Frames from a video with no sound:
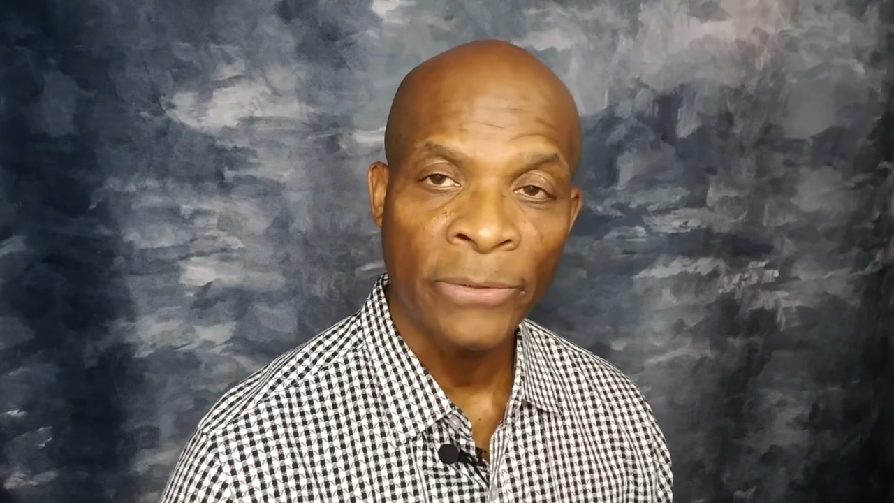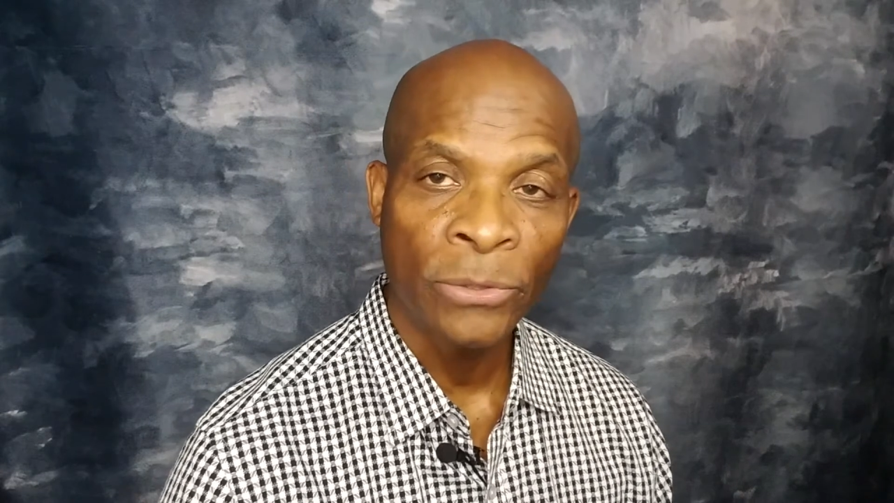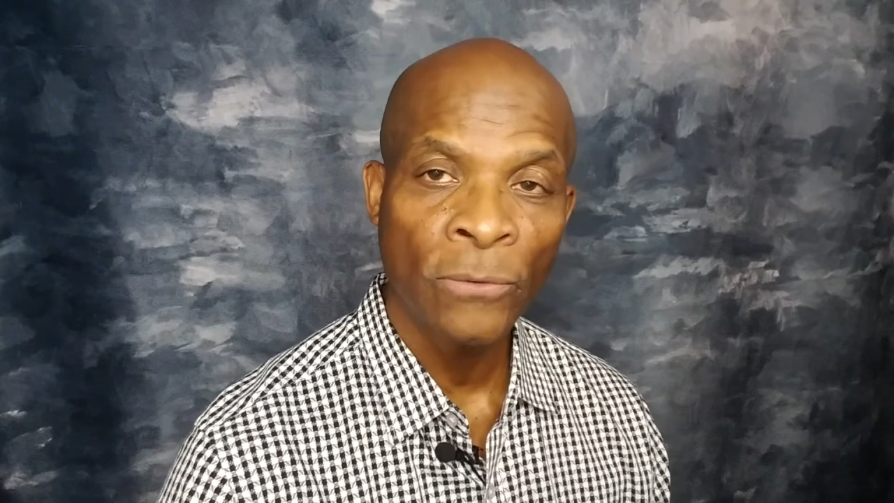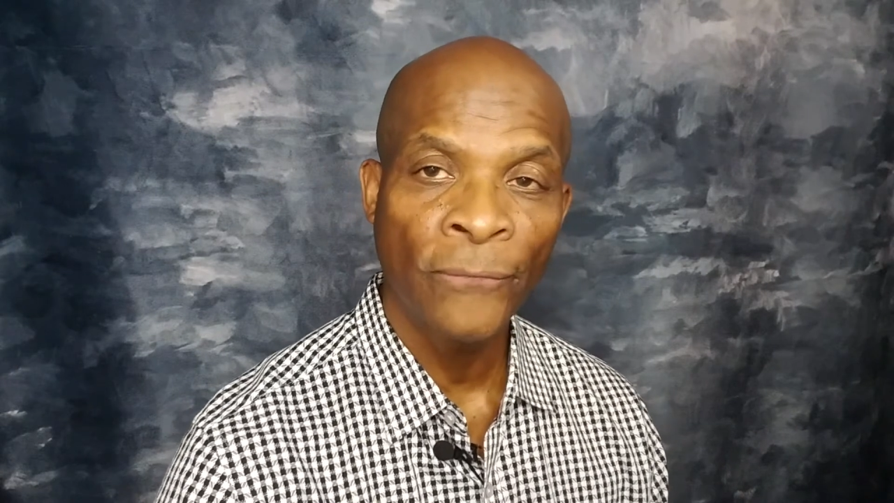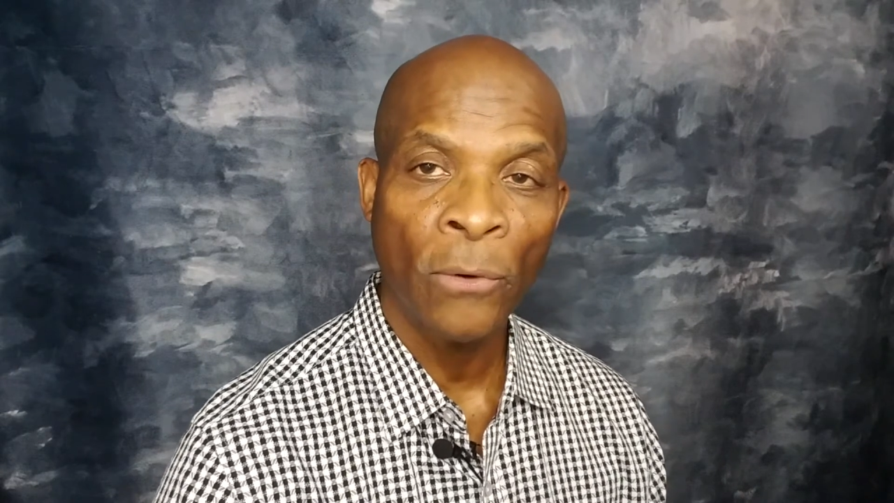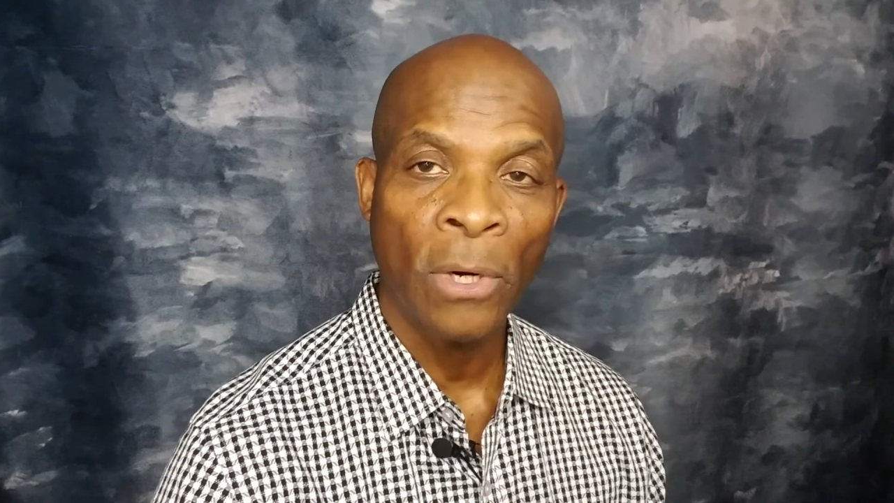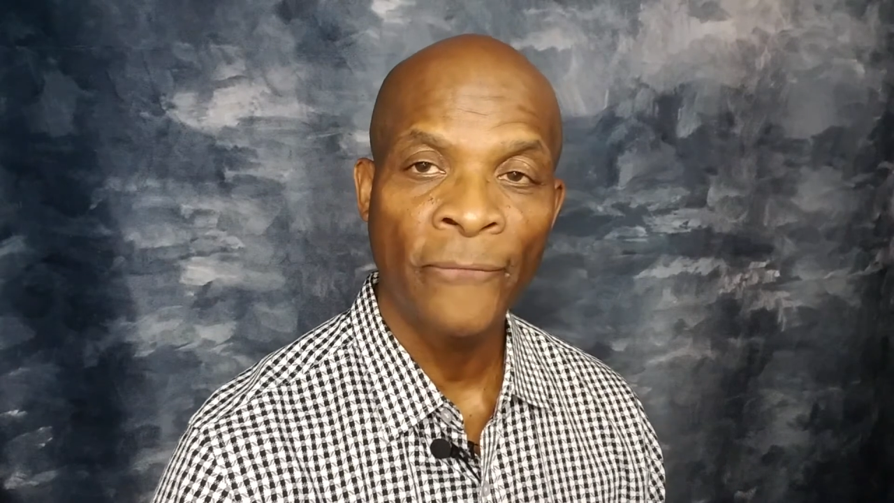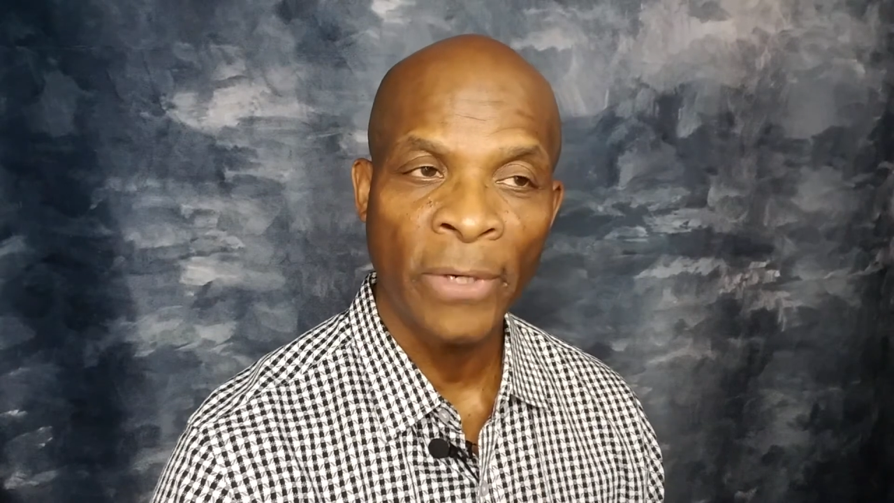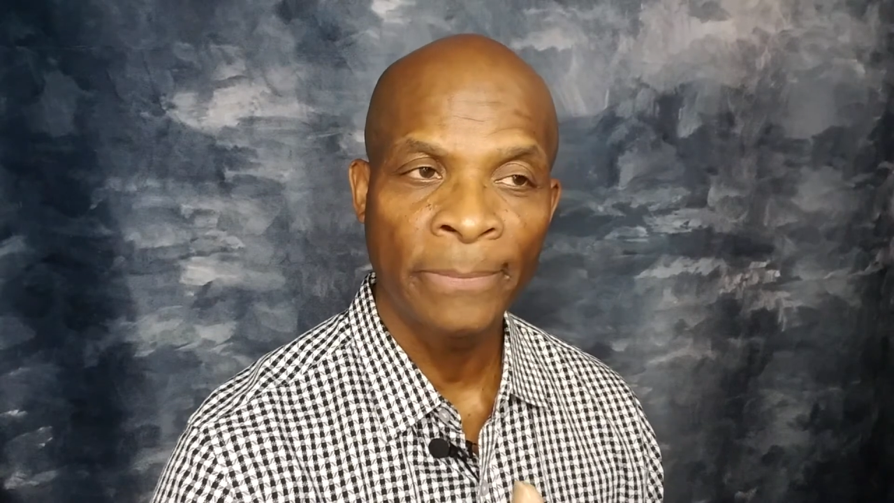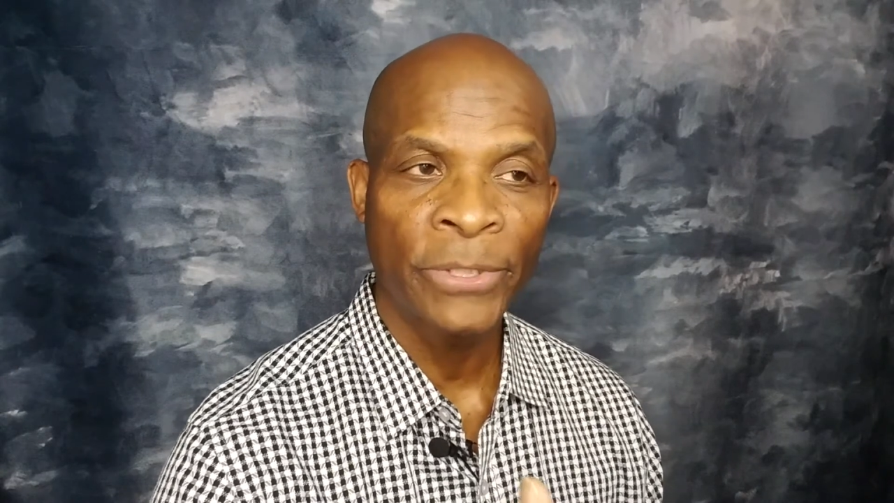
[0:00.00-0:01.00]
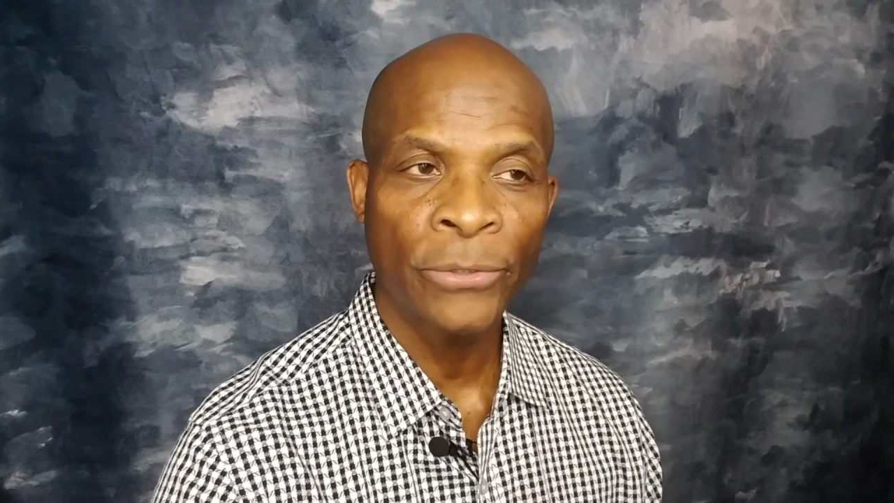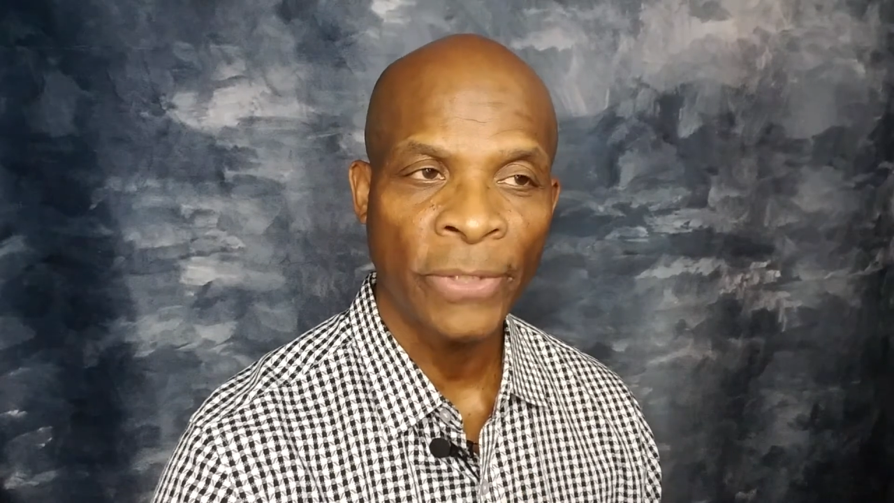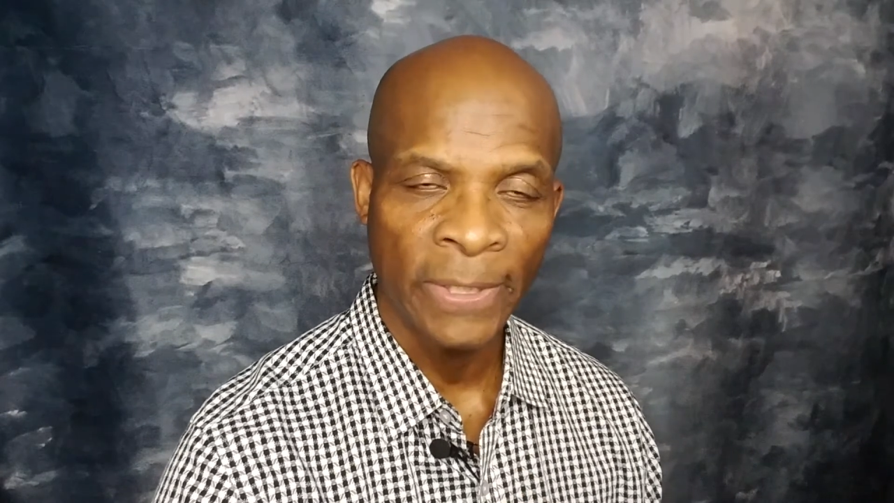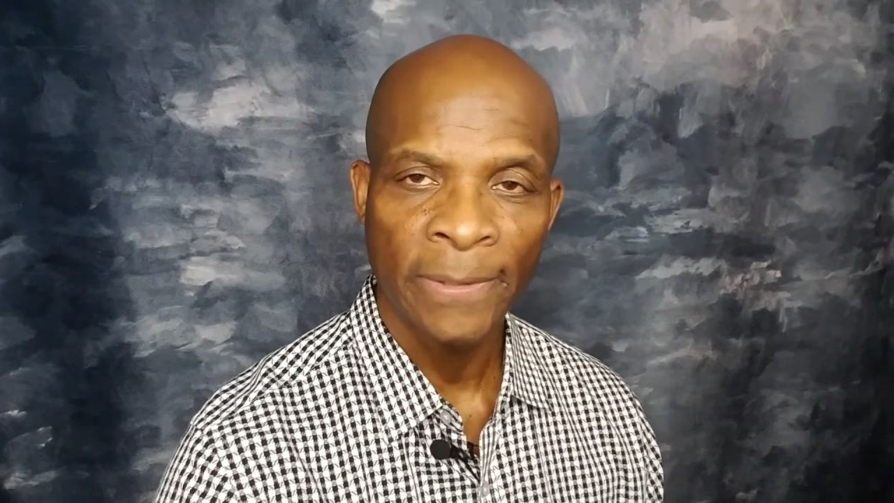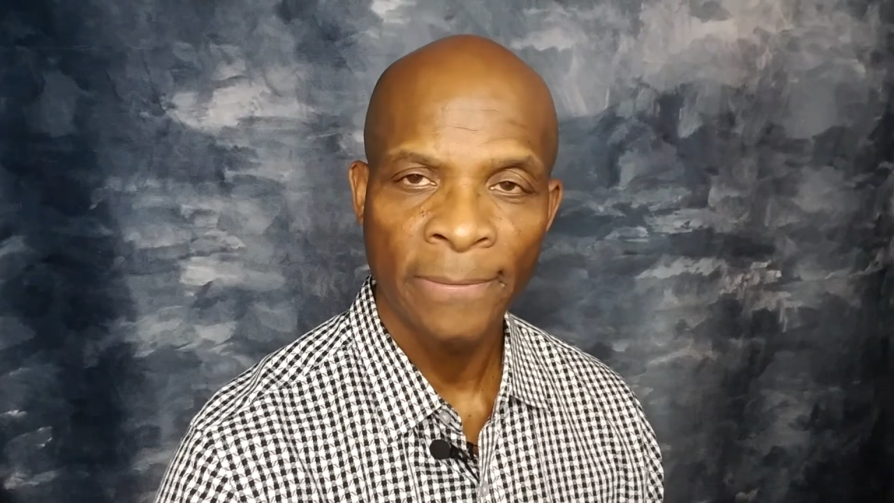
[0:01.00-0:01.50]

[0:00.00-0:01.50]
too far from the tree.